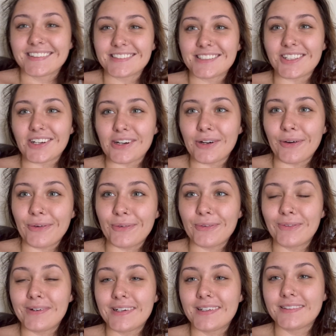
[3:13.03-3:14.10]
so
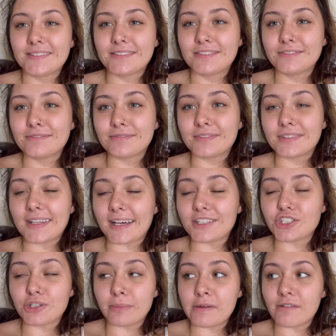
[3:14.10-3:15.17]
that
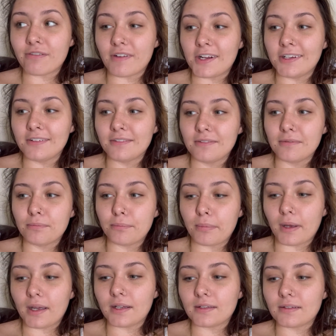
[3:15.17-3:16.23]
should be fun,
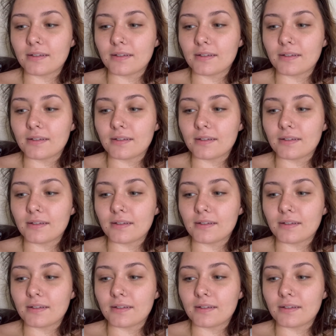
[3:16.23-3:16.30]
but